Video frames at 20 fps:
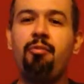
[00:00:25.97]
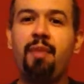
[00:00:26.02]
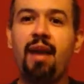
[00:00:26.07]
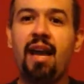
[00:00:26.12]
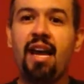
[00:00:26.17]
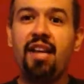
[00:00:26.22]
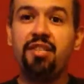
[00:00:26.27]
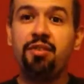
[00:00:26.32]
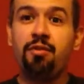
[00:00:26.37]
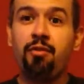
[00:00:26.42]

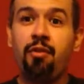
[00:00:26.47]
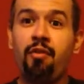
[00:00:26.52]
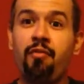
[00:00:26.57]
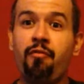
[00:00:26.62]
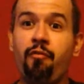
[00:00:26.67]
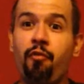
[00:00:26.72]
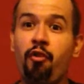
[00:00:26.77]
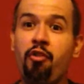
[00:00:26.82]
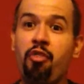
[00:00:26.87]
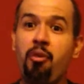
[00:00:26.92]
match
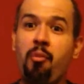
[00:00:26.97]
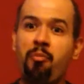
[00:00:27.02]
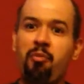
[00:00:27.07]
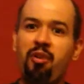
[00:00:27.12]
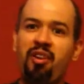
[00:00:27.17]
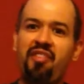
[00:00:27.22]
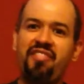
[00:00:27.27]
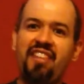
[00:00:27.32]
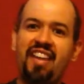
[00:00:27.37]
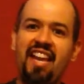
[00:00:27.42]
for the
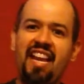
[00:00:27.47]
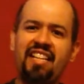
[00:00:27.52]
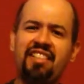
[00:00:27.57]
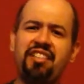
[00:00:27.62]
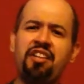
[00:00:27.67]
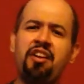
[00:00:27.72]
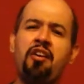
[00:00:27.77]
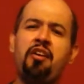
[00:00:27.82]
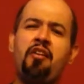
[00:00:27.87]
briefcase